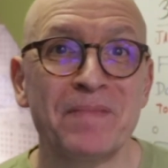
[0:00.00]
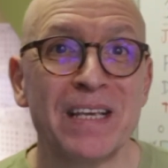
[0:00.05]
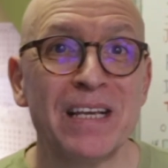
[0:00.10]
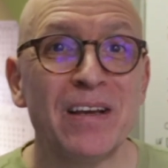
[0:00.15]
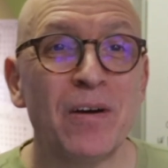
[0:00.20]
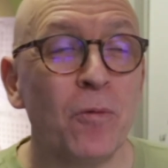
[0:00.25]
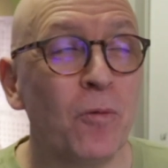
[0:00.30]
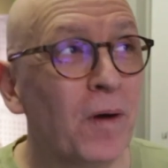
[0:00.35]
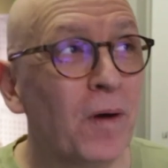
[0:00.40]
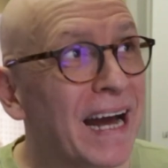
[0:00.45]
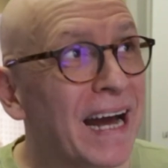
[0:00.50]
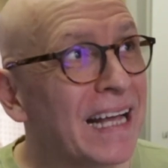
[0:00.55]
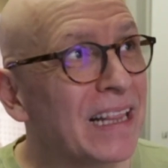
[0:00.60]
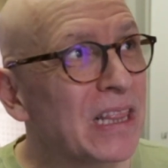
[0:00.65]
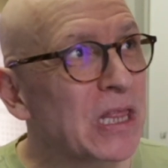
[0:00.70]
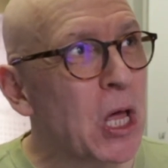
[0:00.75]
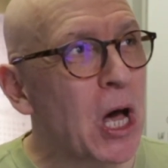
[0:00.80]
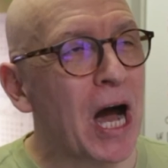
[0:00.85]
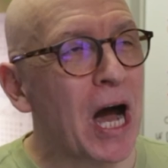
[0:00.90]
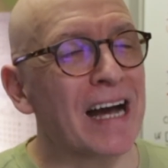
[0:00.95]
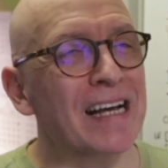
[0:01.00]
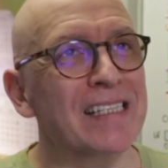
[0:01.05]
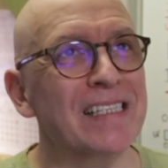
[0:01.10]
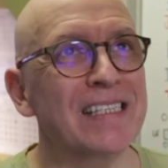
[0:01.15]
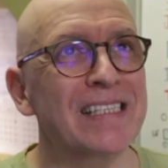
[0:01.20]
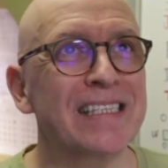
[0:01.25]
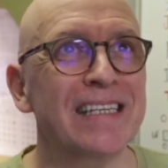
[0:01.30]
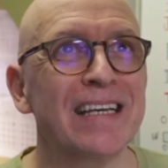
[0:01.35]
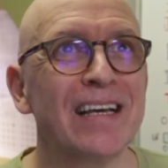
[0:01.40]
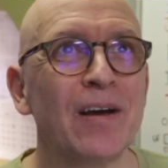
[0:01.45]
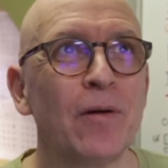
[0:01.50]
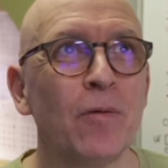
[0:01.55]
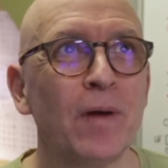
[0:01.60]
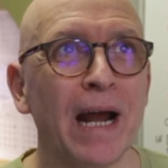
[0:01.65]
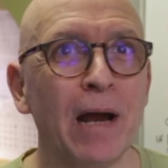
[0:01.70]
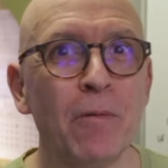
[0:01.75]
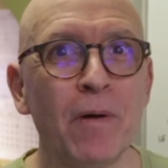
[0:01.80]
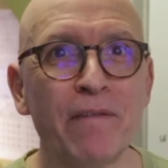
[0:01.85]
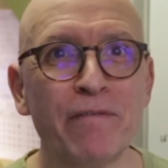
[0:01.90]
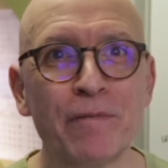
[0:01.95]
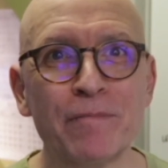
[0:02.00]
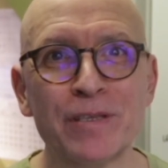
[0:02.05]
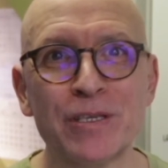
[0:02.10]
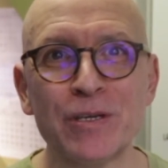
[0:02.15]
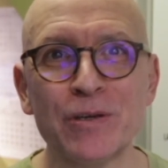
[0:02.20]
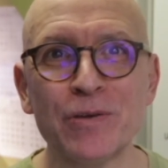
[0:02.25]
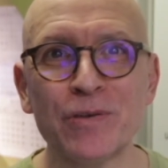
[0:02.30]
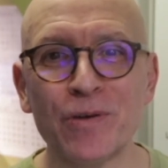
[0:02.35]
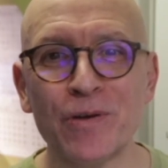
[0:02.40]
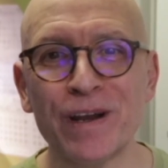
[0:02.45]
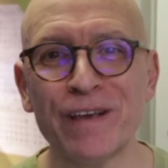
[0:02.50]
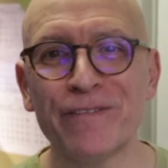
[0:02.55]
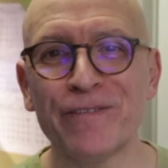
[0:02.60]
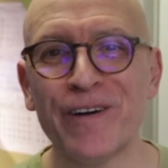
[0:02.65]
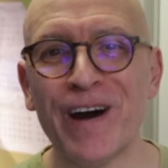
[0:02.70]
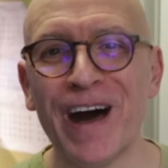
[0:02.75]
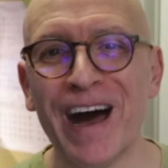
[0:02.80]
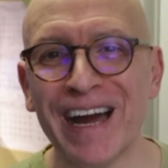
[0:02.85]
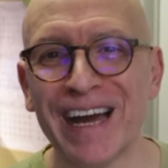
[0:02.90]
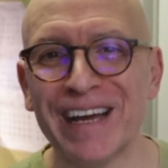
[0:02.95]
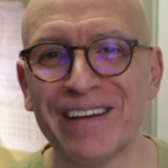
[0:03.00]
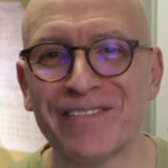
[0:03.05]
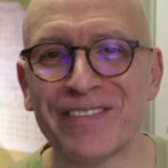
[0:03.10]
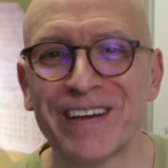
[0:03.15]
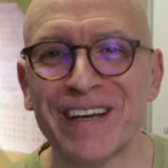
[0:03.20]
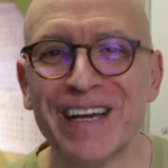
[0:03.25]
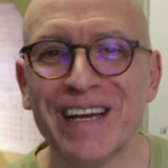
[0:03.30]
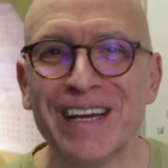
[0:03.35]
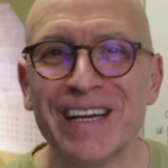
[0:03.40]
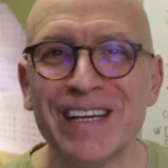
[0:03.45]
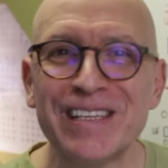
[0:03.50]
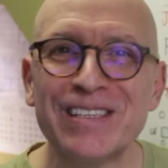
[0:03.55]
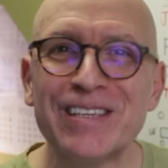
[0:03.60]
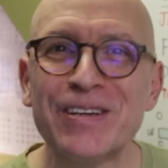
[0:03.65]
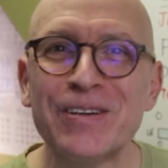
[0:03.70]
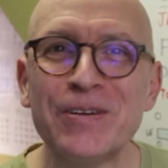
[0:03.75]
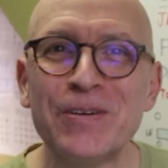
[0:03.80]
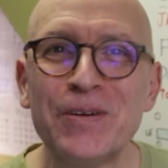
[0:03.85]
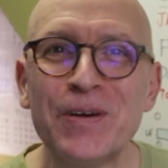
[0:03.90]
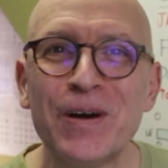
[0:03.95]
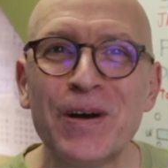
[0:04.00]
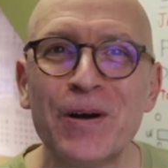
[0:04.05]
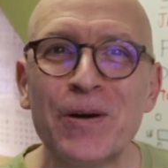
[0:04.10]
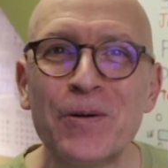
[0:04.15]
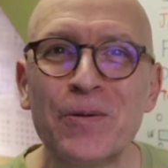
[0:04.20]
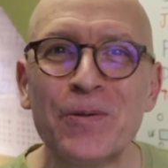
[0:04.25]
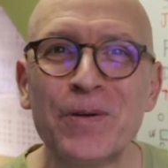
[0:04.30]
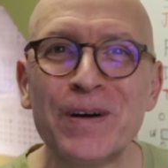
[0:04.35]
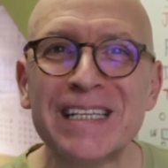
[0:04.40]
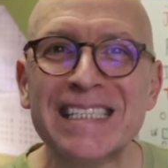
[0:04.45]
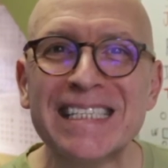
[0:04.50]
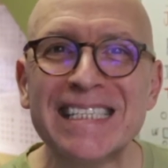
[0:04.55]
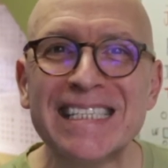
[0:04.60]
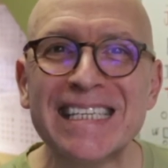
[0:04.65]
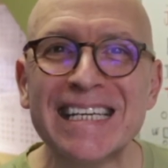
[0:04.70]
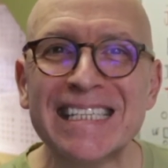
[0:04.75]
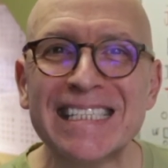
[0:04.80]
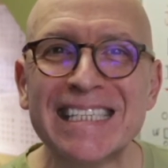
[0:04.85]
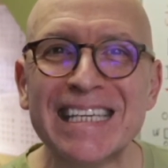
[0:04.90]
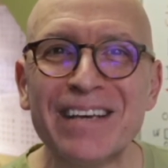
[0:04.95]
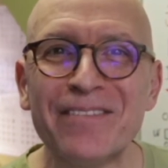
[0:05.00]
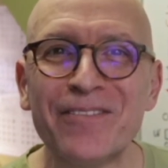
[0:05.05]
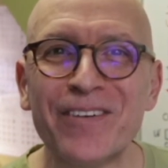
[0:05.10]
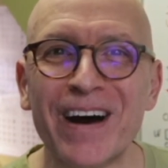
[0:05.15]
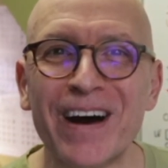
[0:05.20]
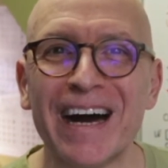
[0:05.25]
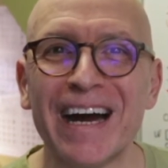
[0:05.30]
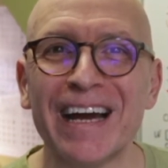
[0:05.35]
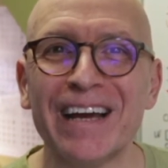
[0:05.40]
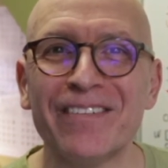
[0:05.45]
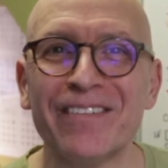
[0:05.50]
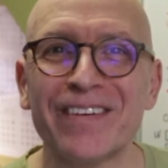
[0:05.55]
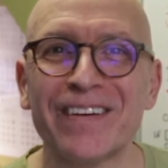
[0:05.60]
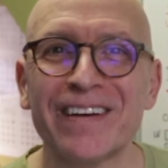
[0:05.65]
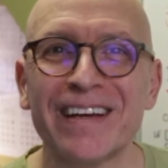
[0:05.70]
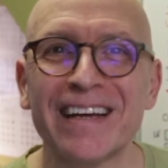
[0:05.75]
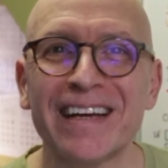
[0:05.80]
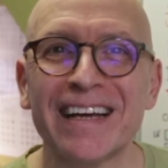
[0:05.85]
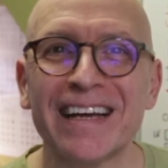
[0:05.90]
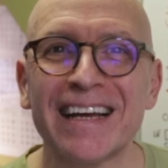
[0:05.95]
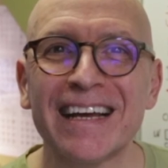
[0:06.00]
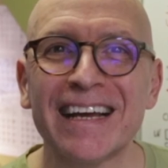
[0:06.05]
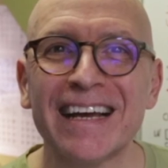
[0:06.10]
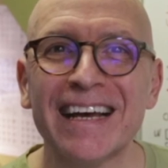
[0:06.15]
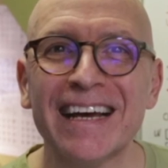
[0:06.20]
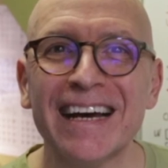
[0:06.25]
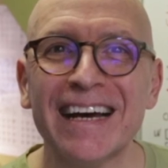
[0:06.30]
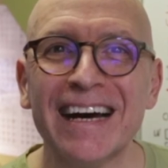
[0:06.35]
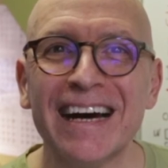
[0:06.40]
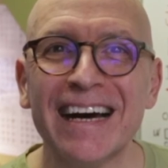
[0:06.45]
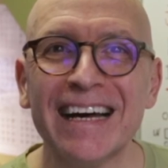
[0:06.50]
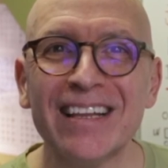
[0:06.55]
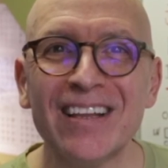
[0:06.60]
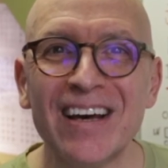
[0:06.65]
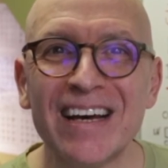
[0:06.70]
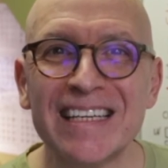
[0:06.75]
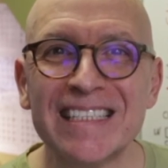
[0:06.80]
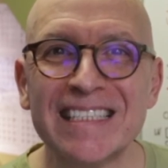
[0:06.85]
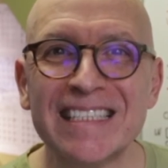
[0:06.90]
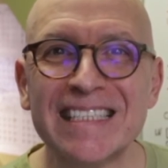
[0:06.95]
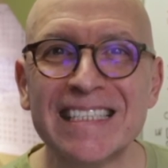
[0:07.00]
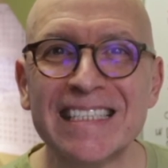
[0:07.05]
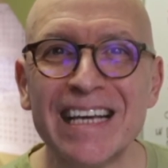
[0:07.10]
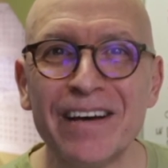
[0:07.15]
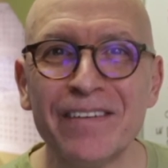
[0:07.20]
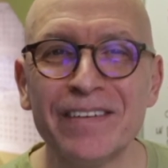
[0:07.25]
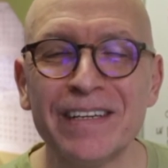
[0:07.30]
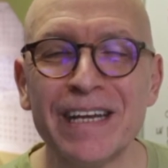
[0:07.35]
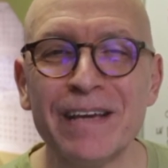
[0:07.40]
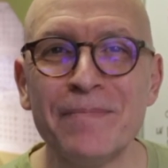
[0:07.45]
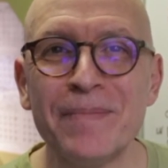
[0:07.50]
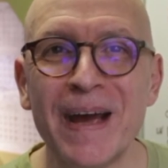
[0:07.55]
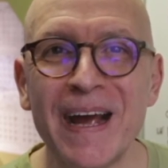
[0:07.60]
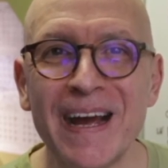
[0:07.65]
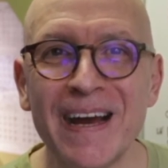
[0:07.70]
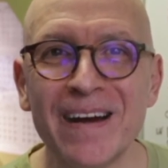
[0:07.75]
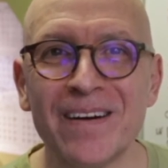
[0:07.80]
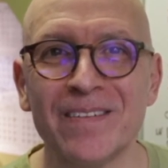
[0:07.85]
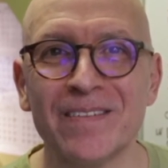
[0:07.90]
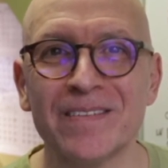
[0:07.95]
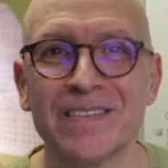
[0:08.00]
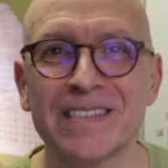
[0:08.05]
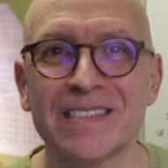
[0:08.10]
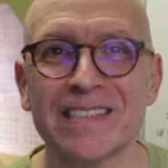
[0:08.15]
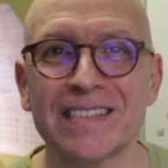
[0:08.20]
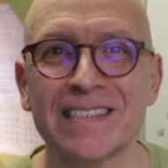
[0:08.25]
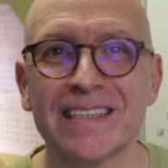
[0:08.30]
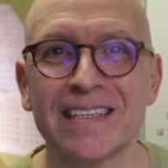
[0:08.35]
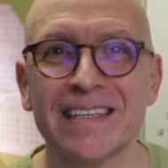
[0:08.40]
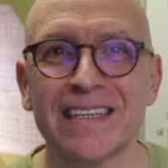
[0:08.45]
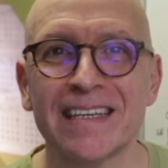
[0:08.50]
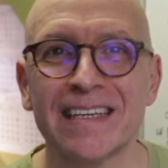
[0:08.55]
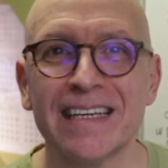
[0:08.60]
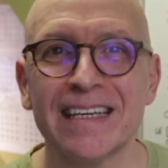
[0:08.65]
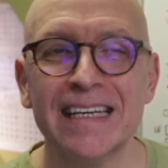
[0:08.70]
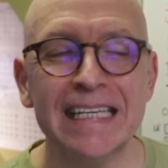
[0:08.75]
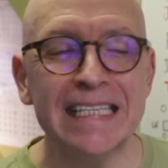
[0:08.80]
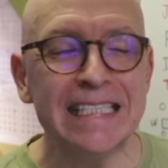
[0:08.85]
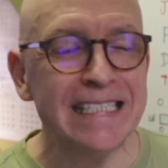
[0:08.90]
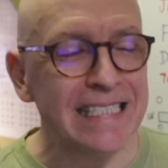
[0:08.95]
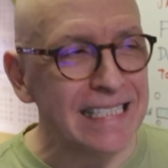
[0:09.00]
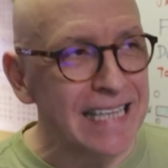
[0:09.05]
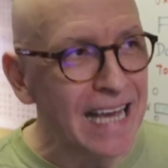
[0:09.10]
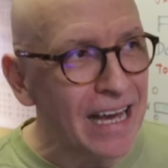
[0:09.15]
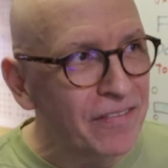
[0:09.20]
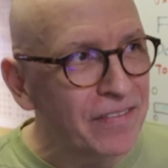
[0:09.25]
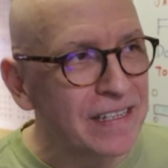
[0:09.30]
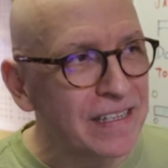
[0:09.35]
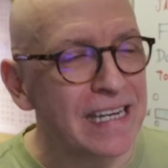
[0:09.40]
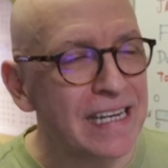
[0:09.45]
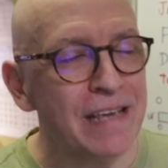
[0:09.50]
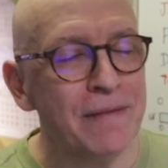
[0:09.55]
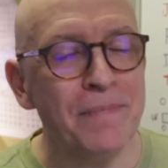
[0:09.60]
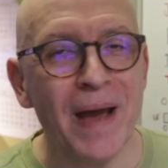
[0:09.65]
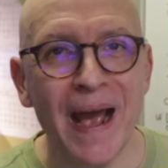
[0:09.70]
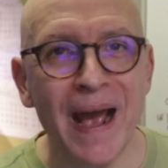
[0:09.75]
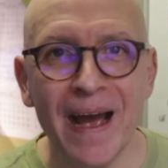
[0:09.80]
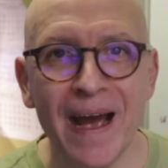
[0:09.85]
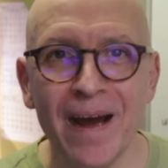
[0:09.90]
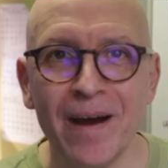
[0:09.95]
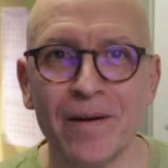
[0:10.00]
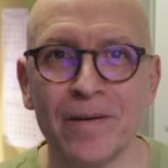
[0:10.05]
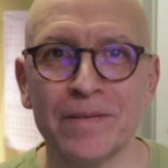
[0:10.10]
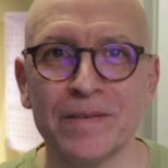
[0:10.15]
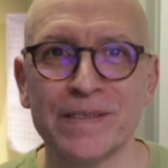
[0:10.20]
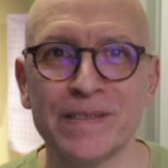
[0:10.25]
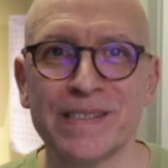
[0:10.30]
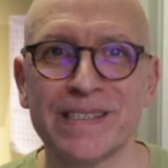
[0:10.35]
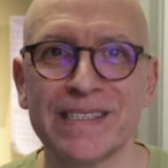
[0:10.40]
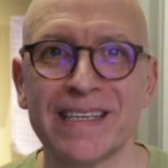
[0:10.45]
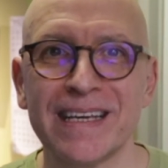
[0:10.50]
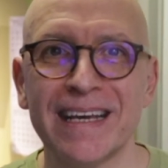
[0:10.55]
When I went from 235 to 165, I lost 70 pounds. 70 pounds.